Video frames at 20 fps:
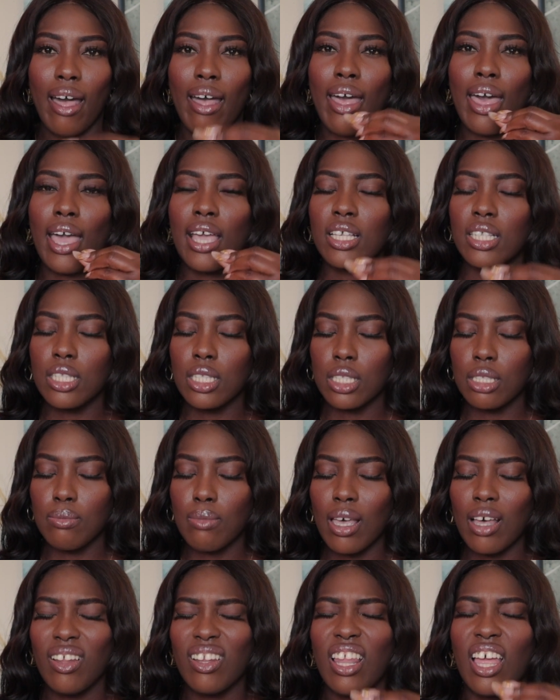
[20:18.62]
I
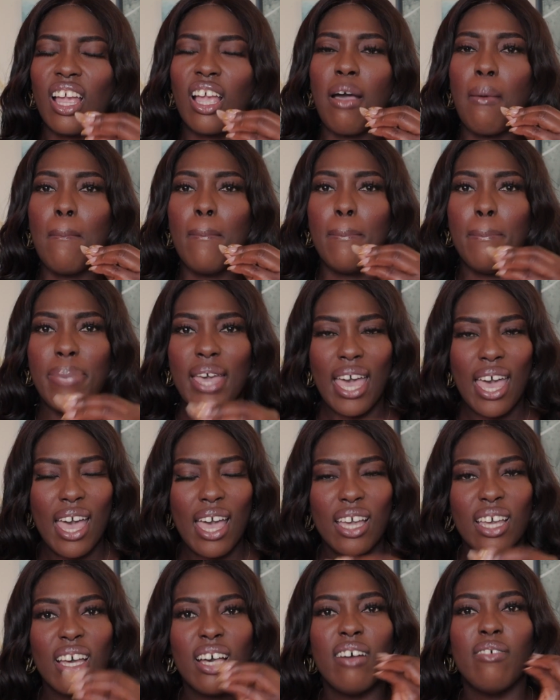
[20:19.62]
smell like a
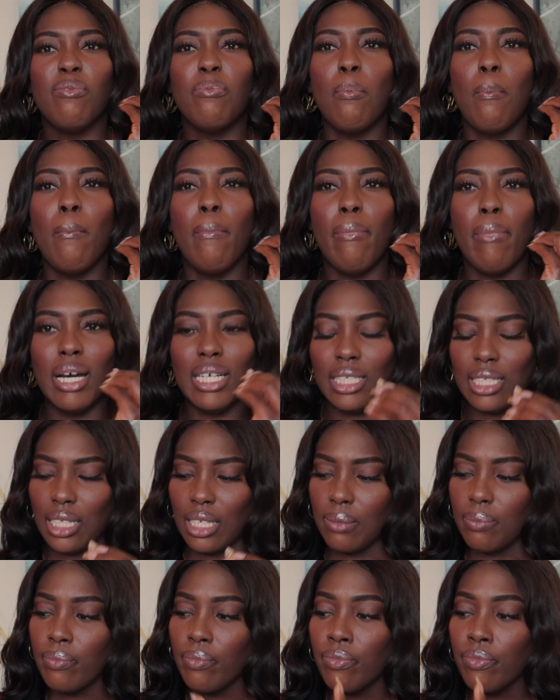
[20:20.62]
bag of money.